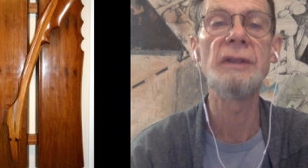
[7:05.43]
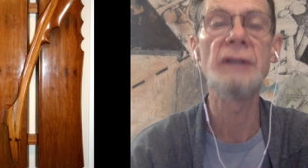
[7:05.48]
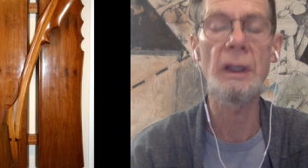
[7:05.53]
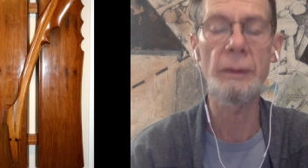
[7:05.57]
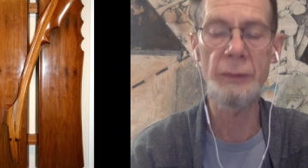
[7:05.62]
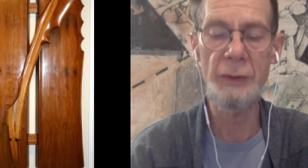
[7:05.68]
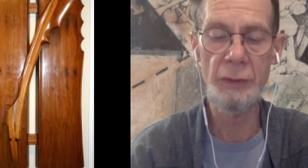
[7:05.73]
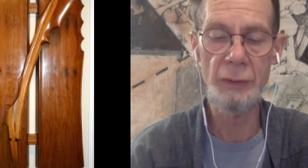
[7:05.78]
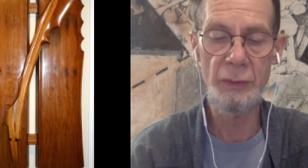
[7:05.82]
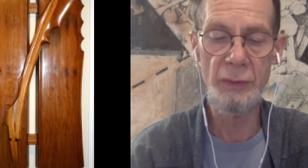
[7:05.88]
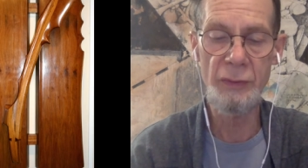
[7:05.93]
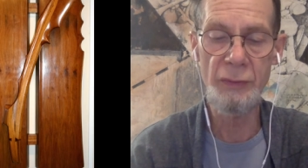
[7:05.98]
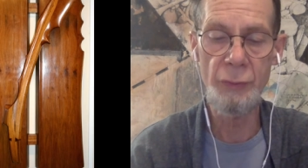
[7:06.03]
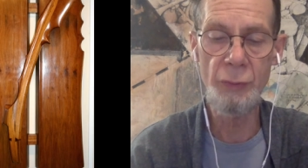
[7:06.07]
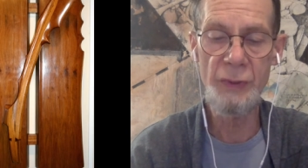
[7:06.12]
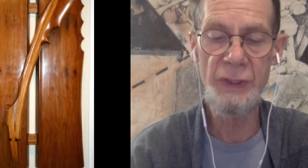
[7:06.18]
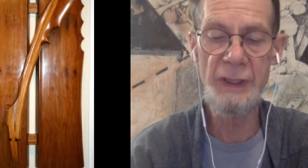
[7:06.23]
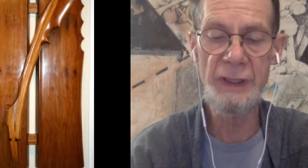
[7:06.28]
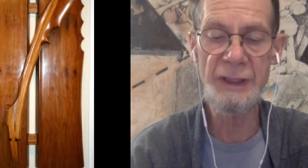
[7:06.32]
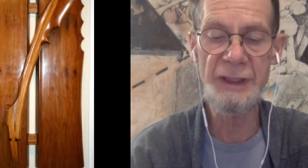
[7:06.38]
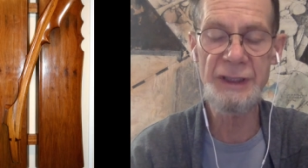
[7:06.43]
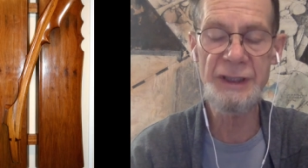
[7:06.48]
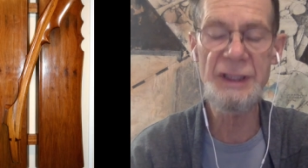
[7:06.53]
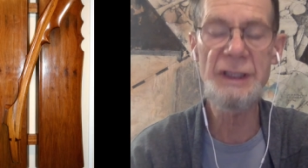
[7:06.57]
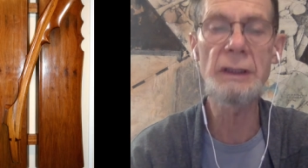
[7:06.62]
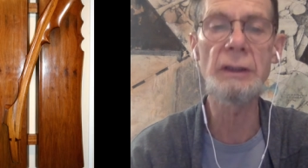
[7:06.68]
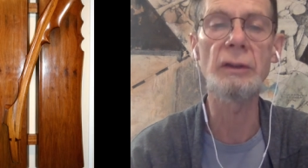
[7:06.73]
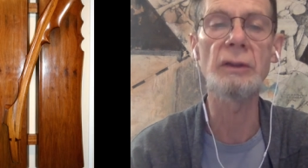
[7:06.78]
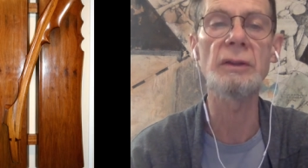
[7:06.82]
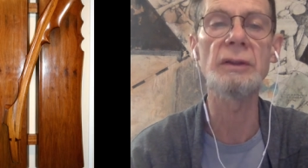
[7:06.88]
W3,
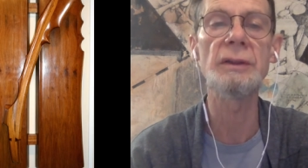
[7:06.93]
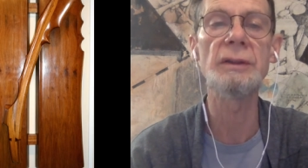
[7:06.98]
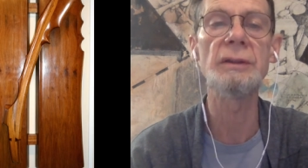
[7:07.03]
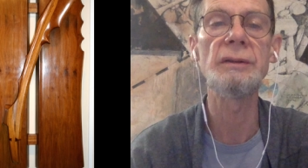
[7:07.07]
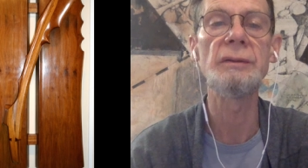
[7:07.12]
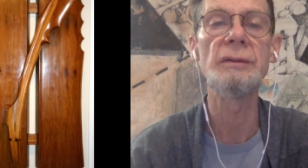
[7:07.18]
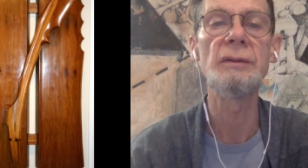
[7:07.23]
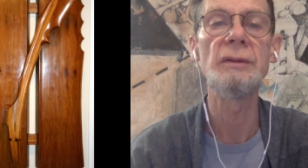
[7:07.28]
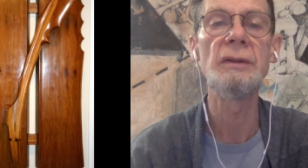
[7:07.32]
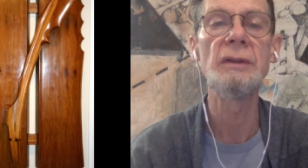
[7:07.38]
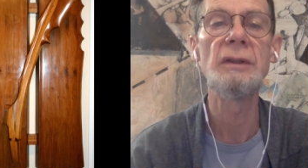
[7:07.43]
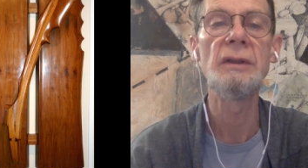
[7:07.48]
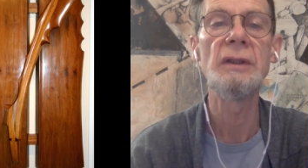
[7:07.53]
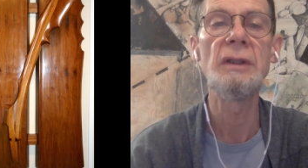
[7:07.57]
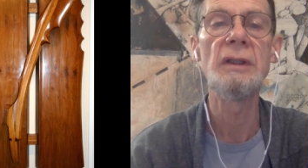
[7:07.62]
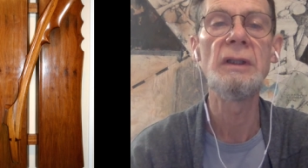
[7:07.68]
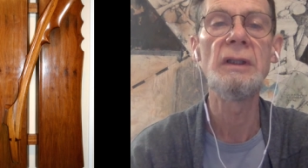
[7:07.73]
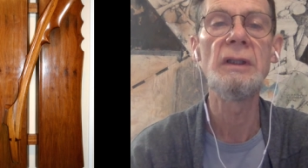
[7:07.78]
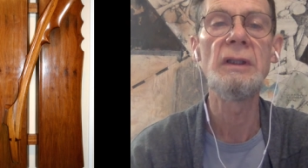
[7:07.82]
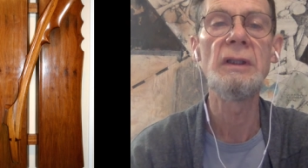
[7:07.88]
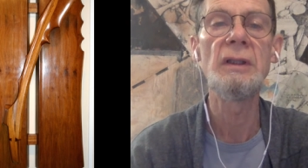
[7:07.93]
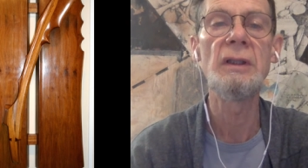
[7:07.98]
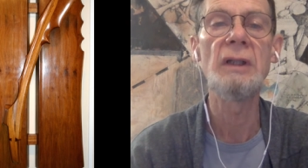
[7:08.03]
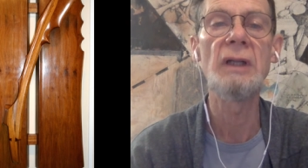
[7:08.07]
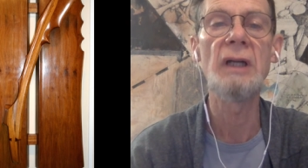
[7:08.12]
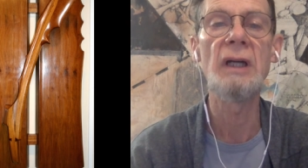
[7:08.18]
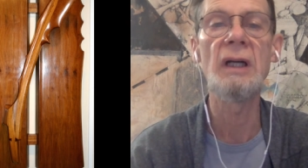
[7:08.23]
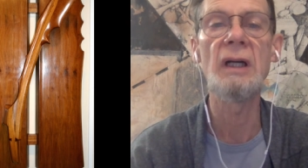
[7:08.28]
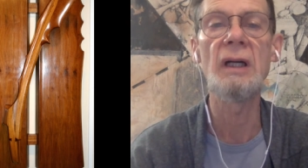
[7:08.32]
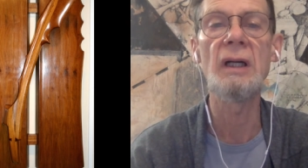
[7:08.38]
shield.
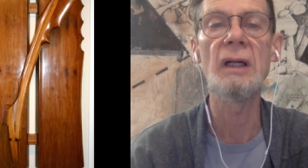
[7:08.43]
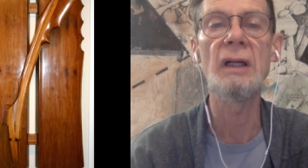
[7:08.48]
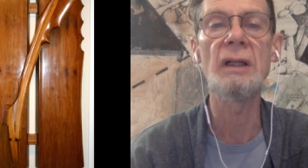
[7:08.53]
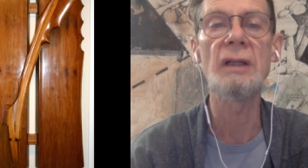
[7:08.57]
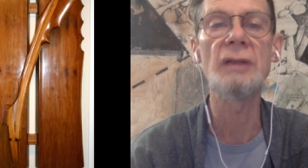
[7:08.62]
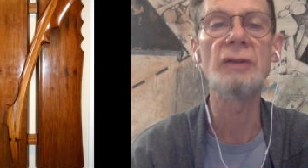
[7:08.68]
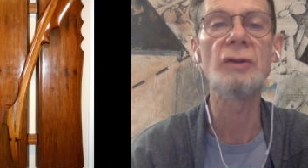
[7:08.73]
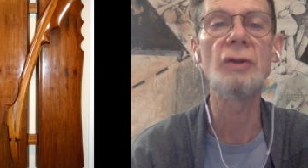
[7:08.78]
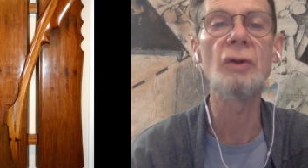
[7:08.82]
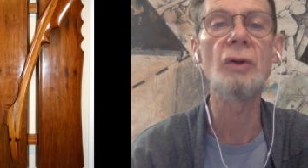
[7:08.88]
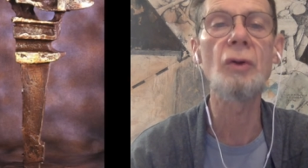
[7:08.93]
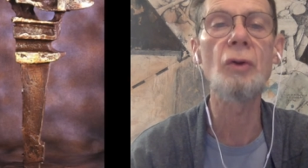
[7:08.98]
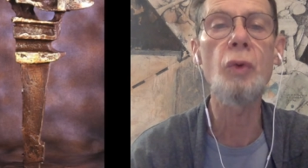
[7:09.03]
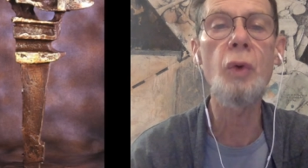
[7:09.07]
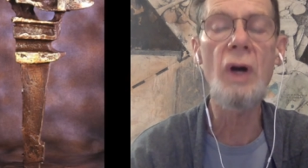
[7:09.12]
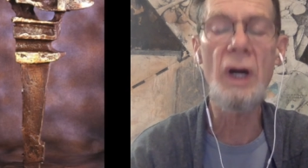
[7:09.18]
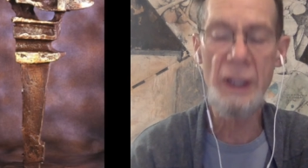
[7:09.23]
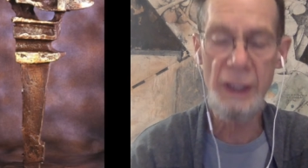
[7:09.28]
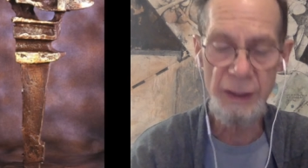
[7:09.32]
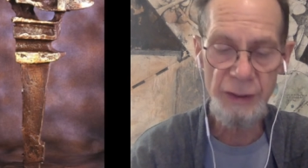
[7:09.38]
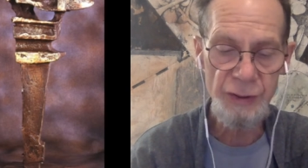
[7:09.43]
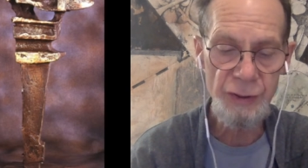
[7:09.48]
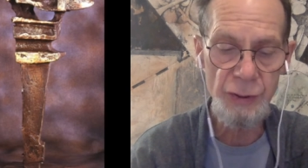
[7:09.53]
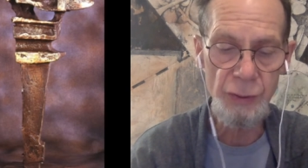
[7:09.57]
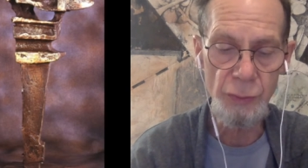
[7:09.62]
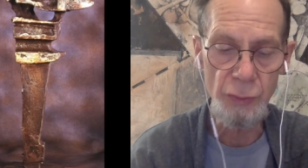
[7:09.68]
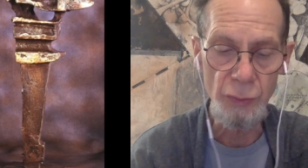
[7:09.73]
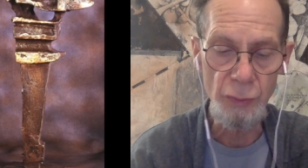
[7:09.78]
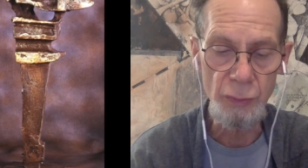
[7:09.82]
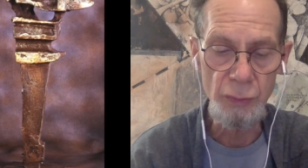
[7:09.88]
Uh, Tonquani
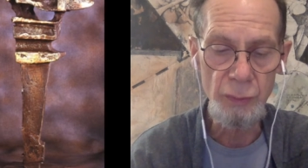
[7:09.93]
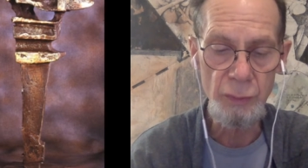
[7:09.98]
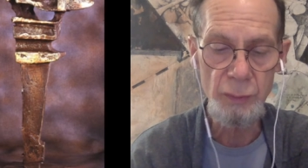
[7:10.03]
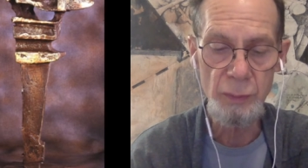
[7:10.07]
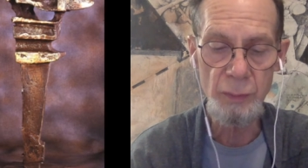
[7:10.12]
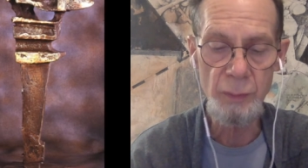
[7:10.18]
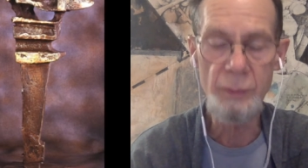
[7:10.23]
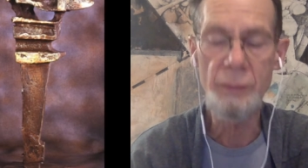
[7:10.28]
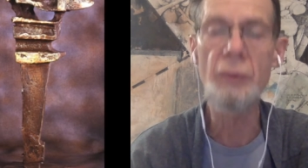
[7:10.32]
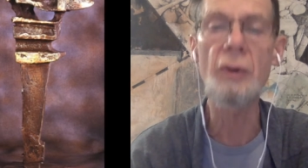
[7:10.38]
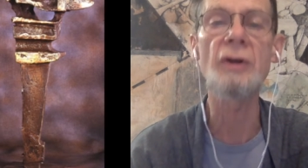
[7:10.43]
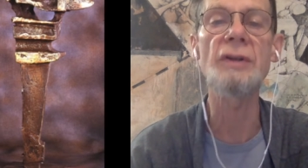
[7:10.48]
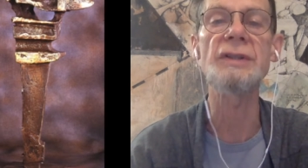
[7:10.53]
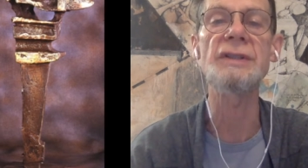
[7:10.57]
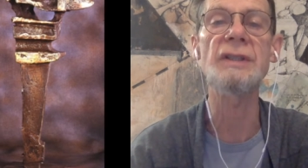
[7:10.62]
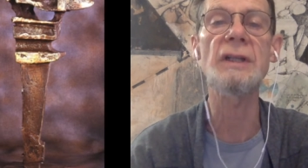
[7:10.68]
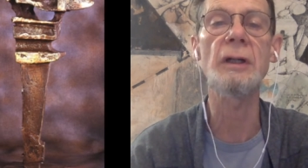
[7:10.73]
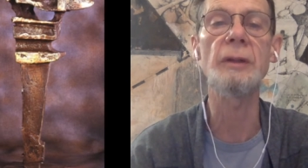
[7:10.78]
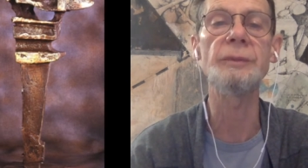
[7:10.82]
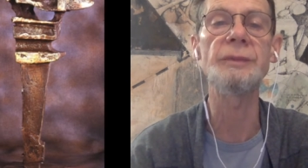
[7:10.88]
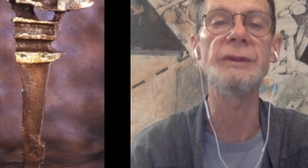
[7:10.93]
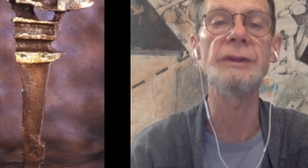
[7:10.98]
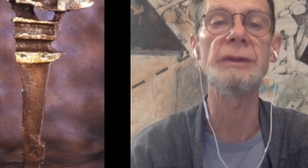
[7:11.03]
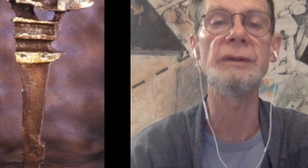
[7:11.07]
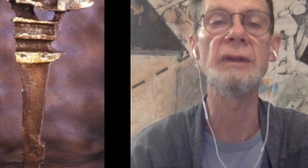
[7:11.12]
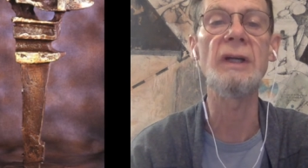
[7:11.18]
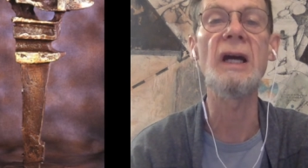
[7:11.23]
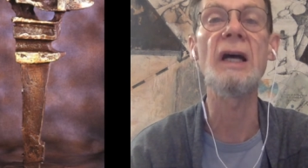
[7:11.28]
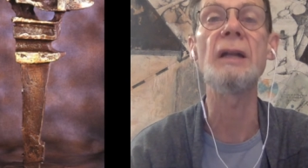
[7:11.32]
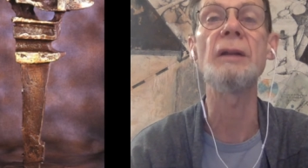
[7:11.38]
2, bronze sculpture,
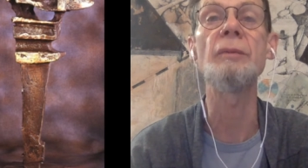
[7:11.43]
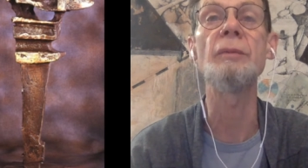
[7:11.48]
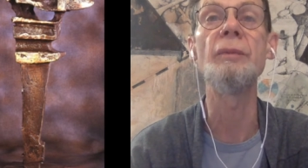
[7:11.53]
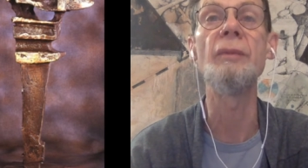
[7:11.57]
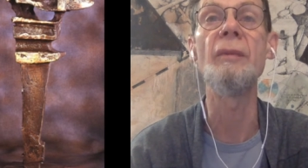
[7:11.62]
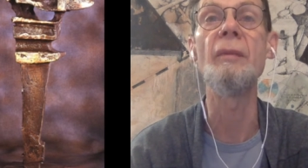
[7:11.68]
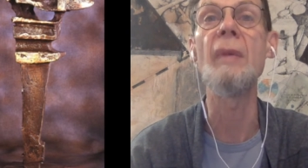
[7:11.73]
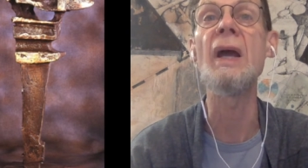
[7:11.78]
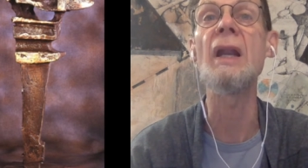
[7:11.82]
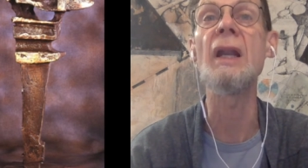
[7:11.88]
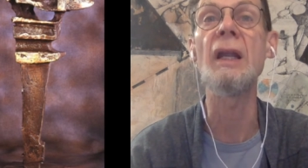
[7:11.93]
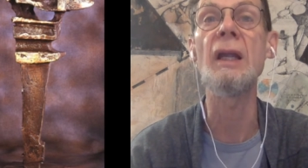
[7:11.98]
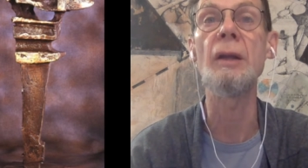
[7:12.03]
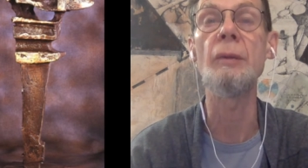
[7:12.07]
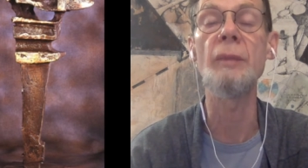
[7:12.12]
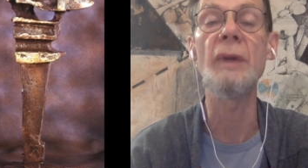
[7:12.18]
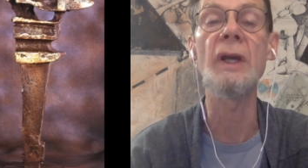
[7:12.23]
and many,